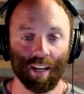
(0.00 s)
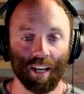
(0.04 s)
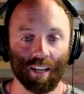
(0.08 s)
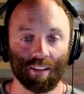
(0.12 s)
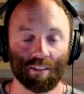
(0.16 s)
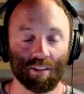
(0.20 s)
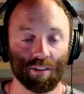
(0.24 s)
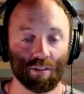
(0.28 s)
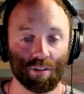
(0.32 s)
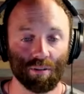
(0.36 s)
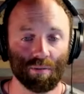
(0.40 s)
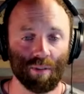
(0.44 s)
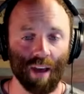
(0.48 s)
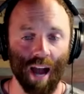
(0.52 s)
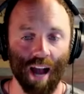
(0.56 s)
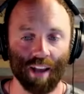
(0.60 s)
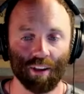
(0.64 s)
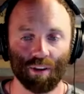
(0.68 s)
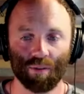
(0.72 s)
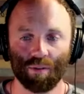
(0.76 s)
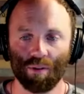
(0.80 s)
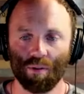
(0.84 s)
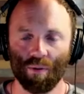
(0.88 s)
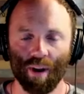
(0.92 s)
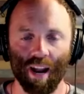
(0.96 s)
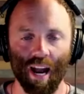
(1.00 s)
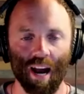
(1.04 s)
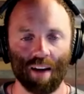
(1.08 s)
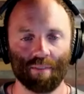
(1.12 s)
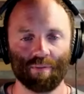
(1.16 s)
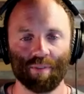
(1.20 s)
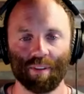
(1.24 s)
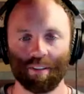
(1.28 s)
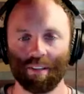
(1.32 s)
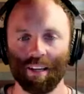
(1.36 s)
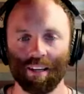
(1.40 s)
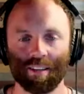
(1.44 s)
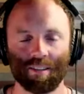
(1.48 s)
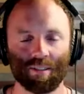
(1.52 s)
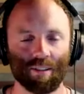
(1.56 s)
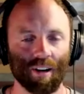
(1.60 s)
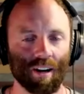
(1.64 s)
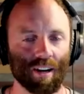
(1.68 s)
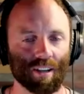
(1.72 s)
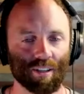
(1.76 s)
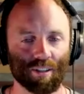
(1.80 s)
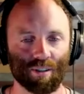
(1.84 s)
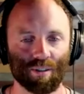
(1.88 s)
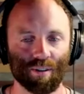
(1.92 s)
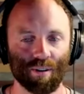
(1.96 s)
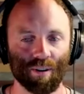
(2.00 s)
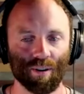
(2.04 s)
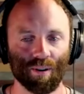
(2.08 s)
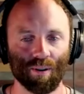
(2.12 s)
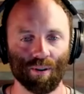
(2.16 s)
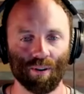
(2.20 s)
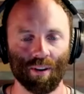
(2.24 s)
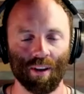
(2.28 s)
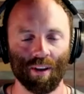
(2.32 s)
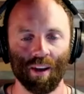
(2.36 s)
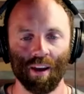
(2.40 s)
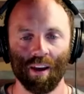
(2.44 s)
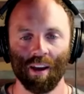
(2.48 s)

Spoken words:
to do that. You don't have the testosterone